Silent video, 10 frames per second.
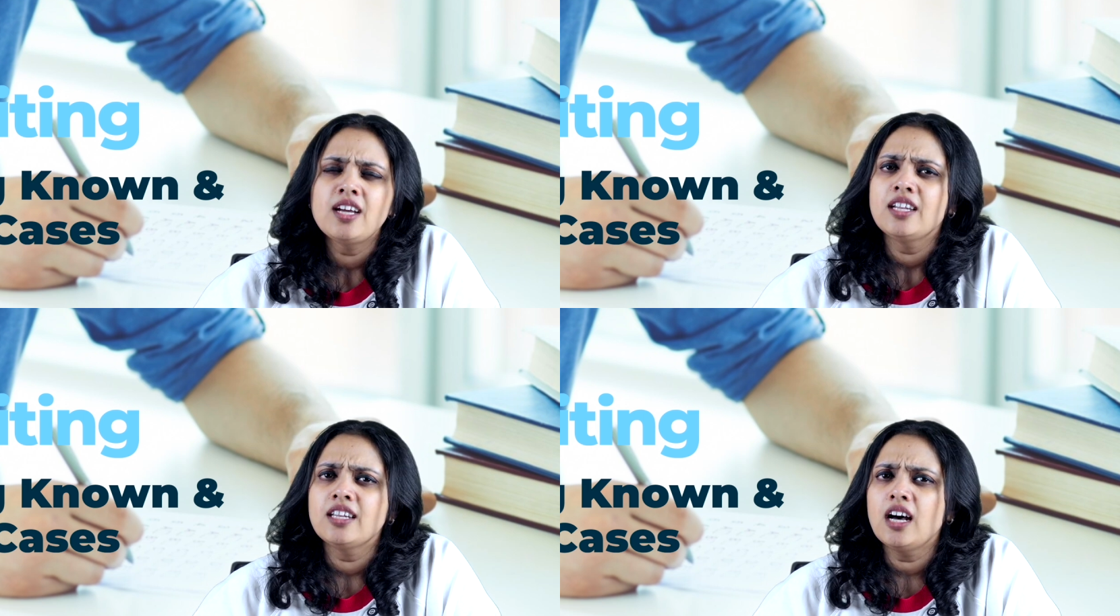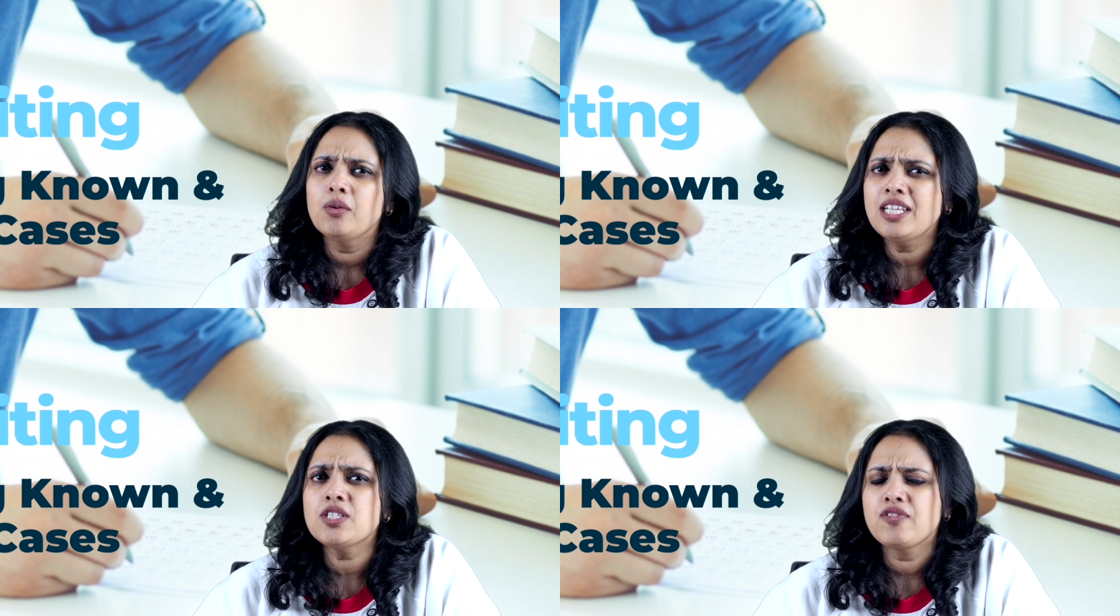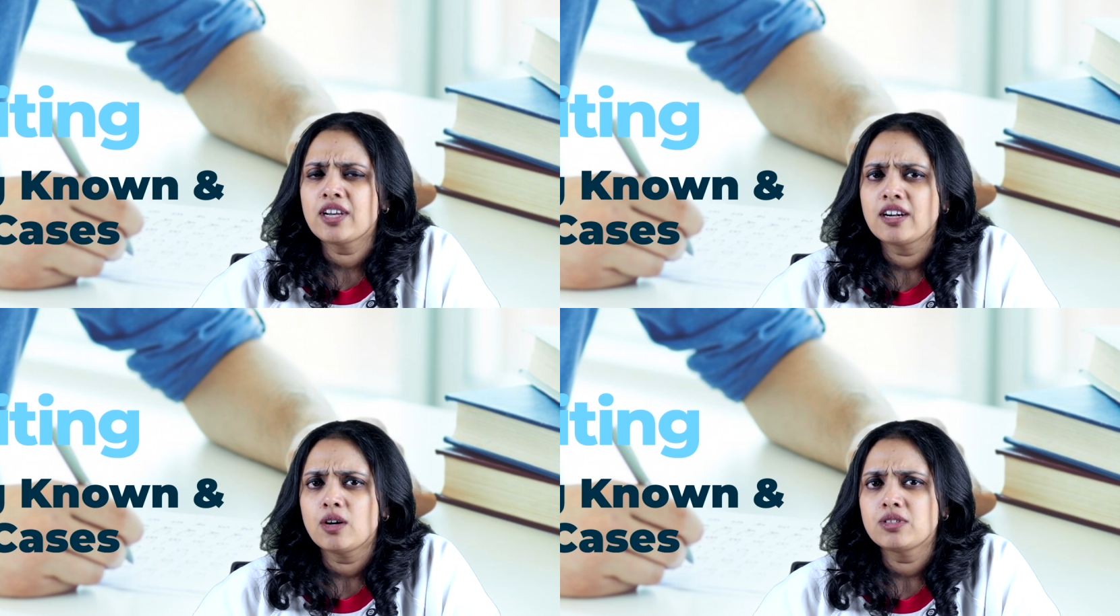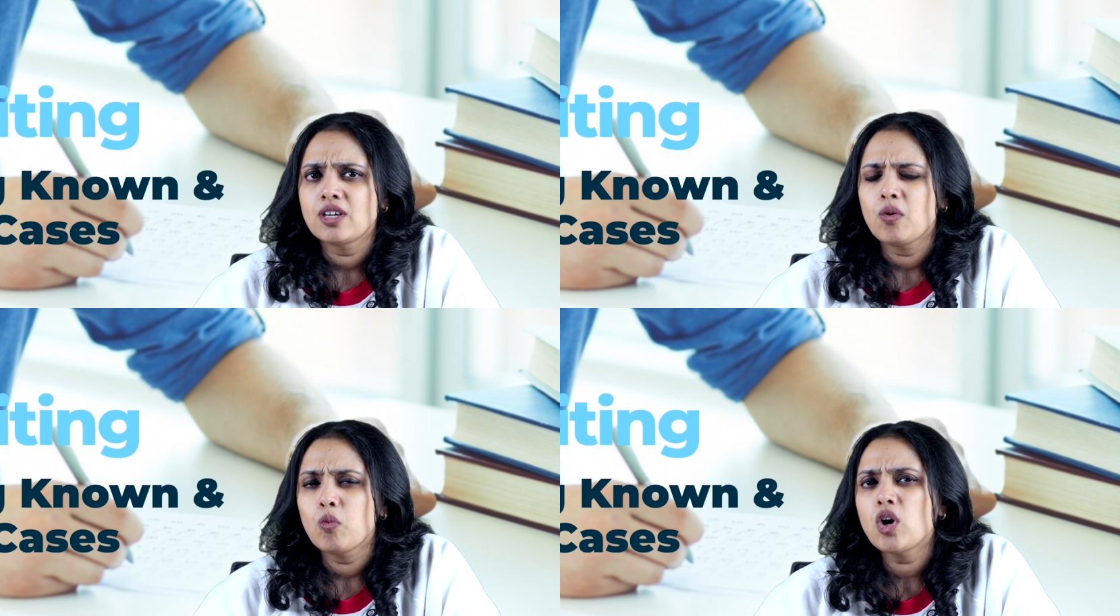Now let's figure out
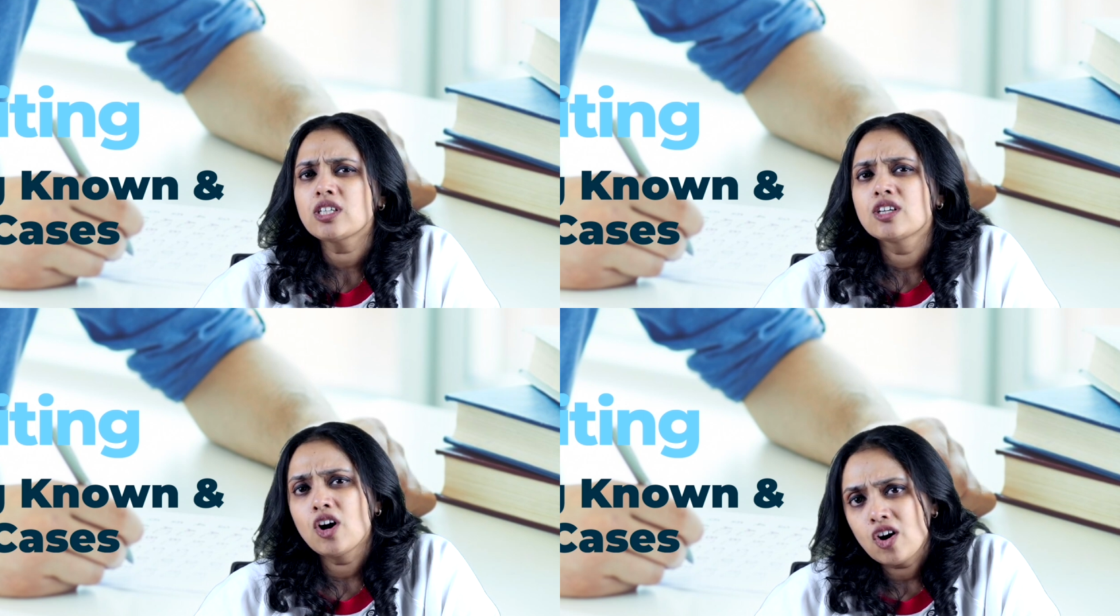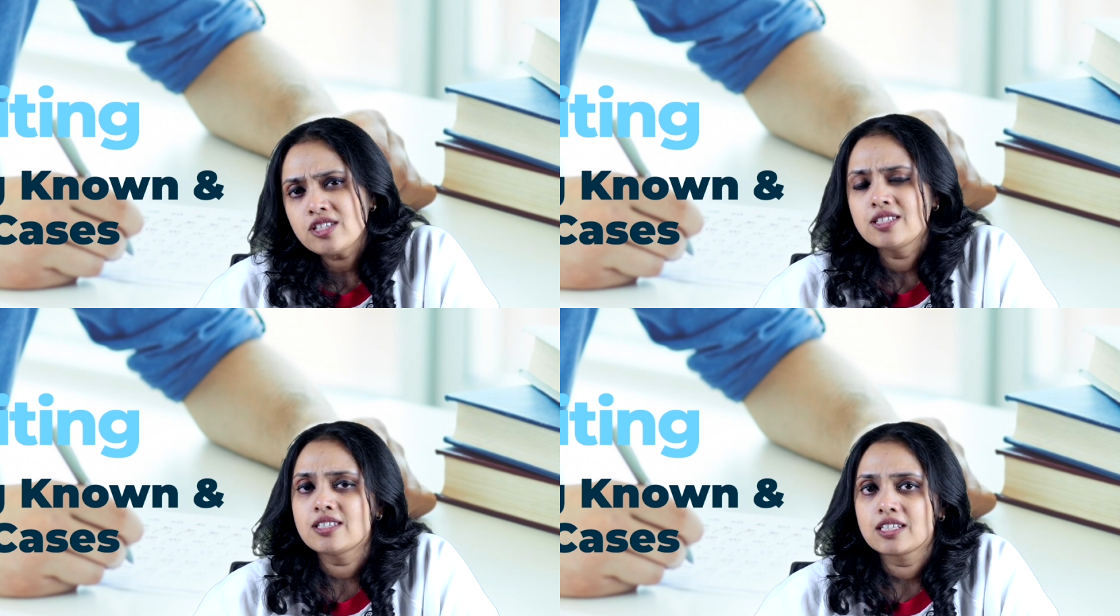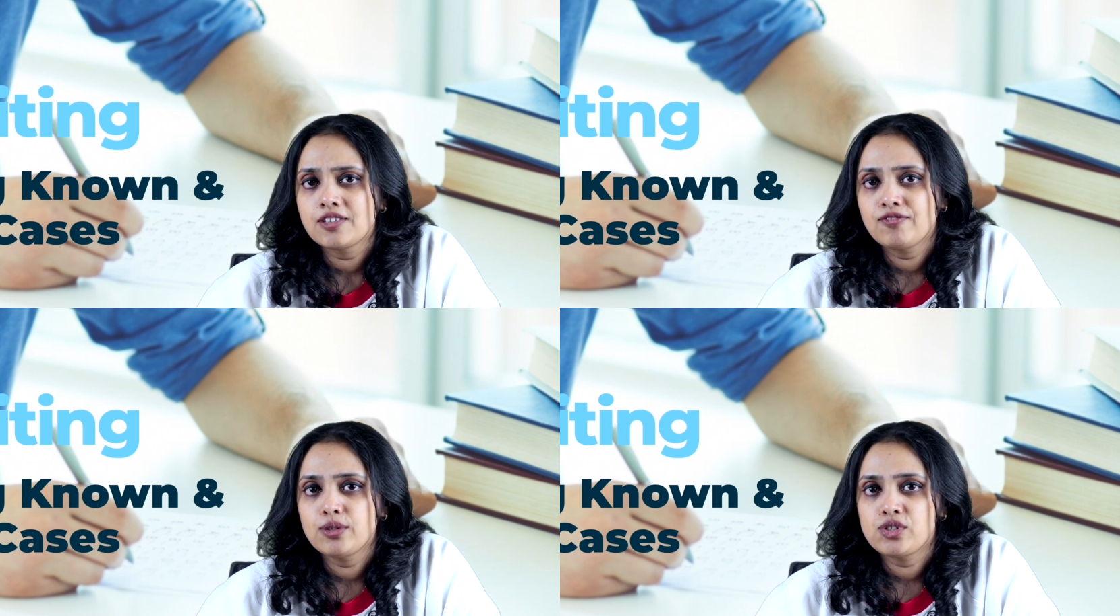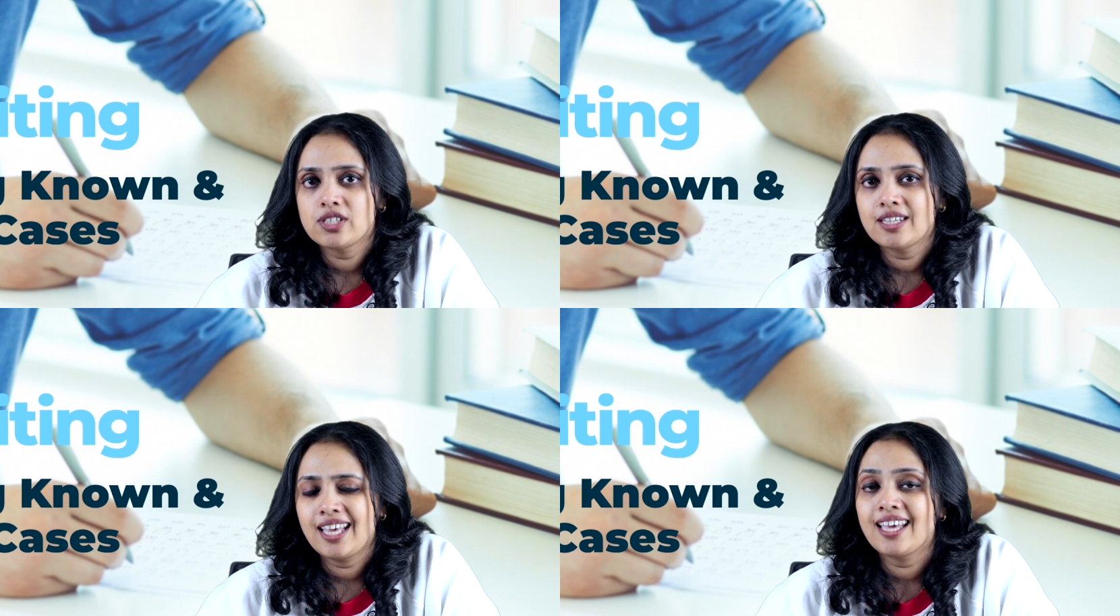what caused this
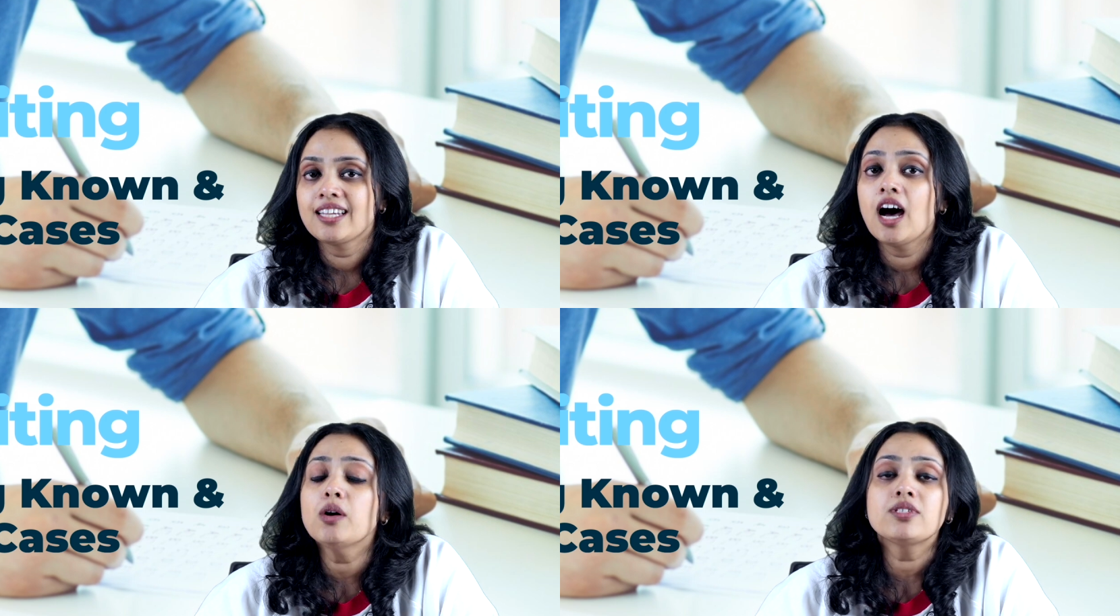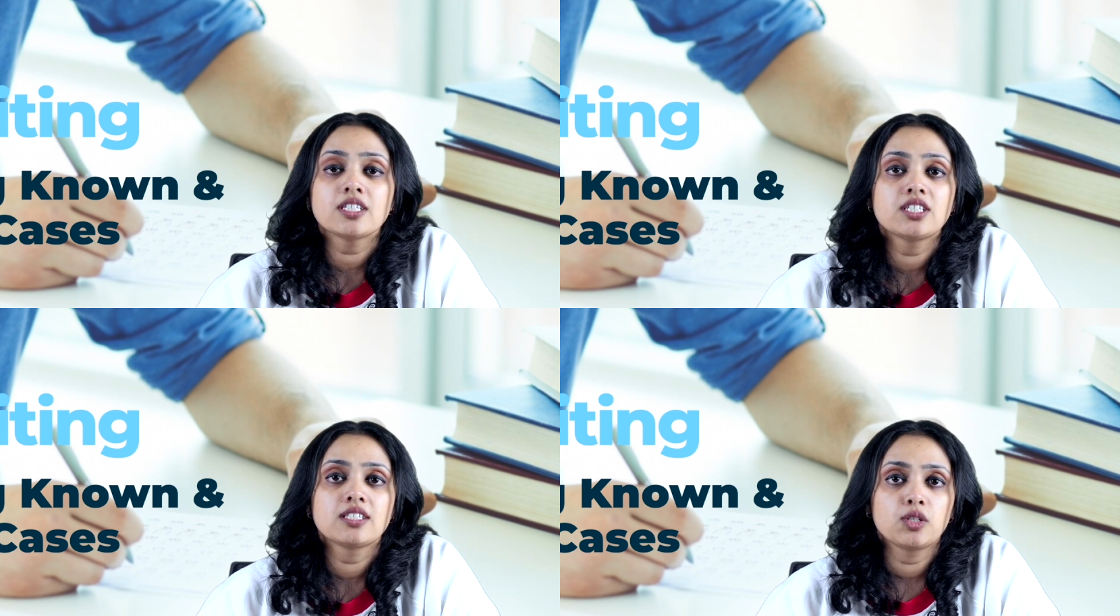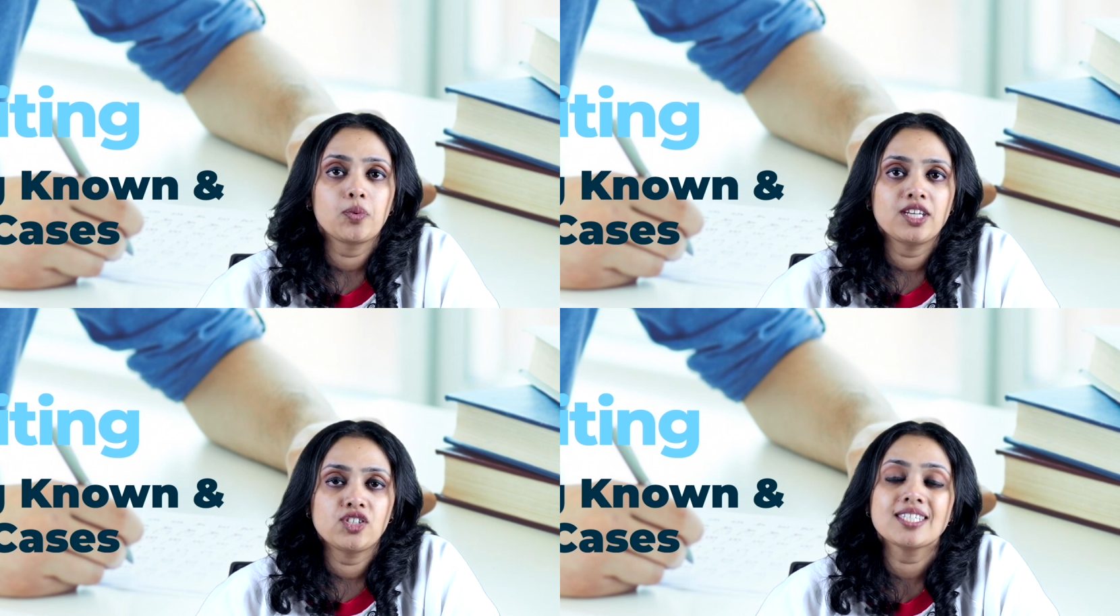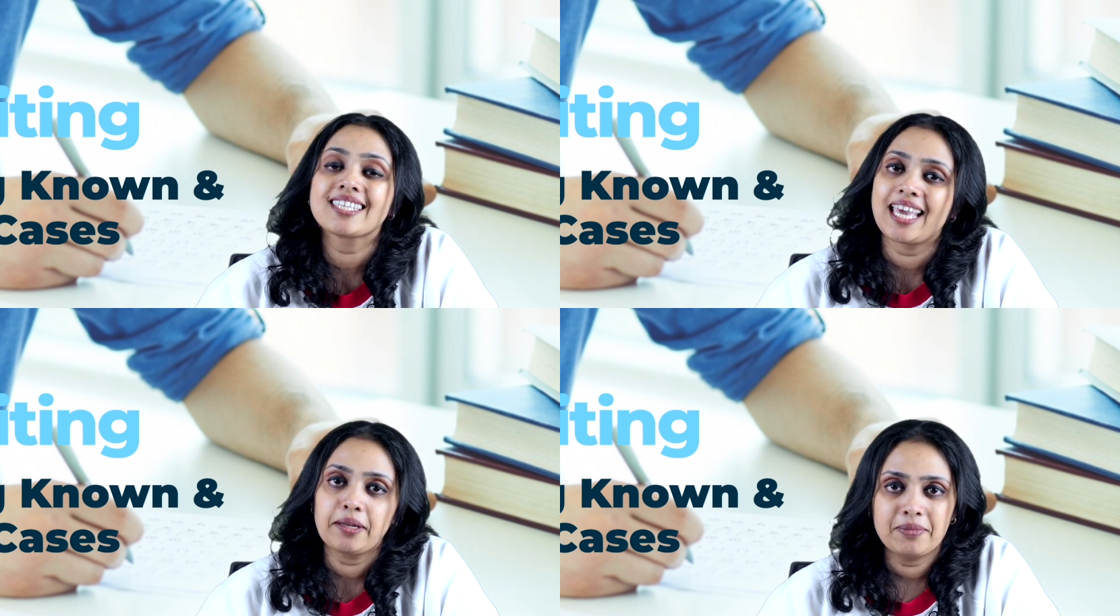confusion and how such situations
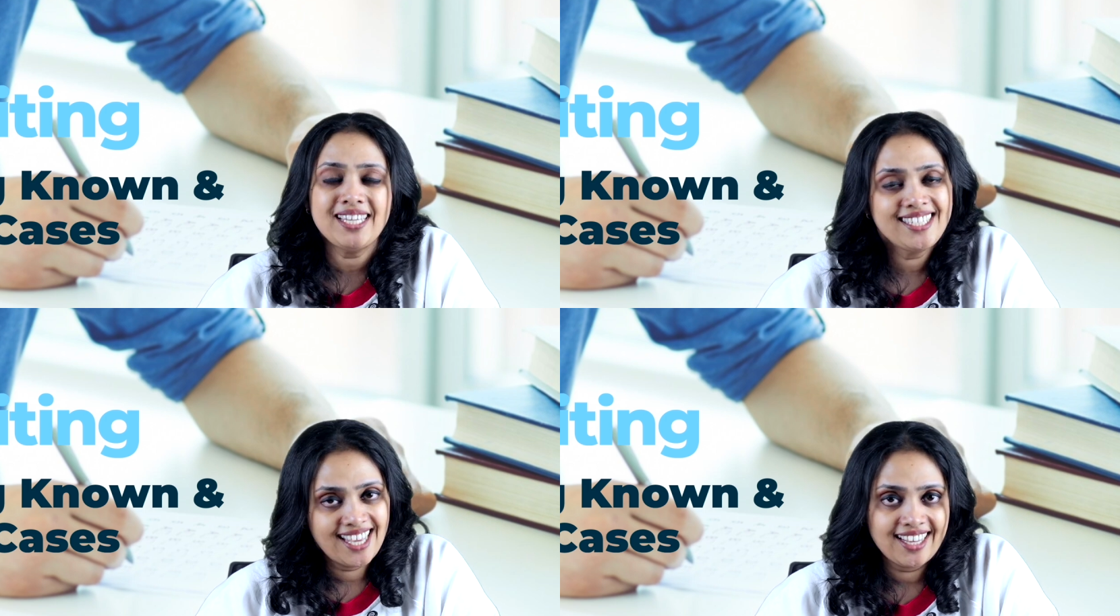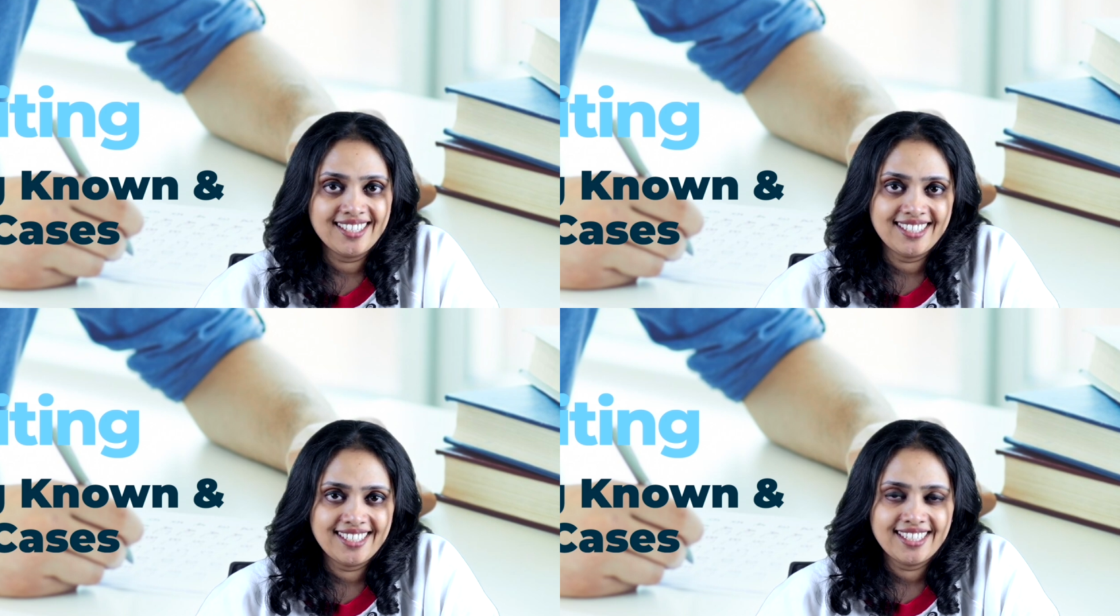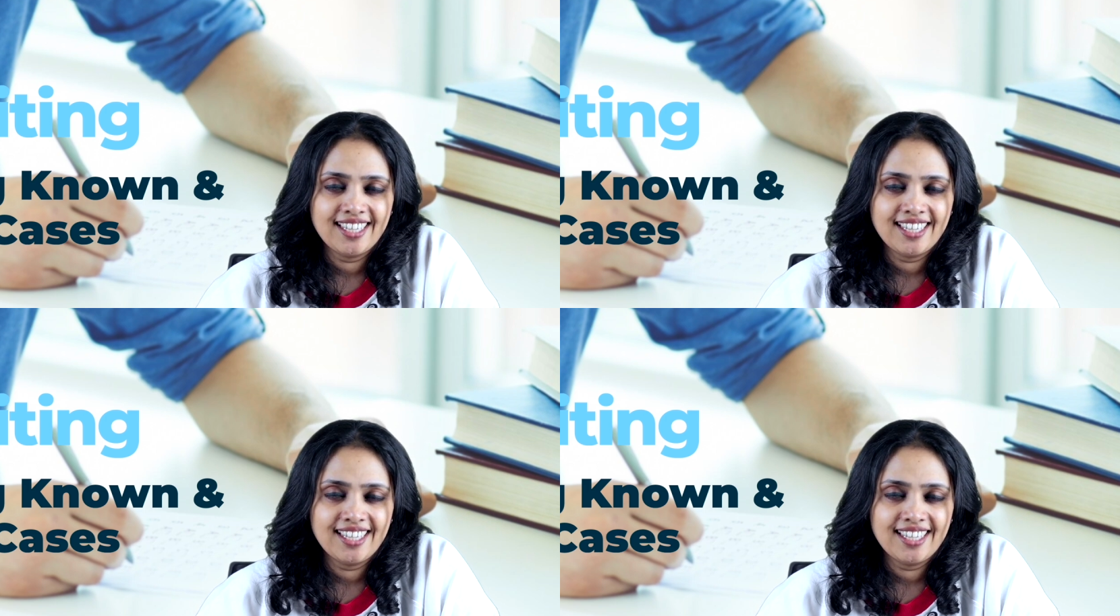can be tackled.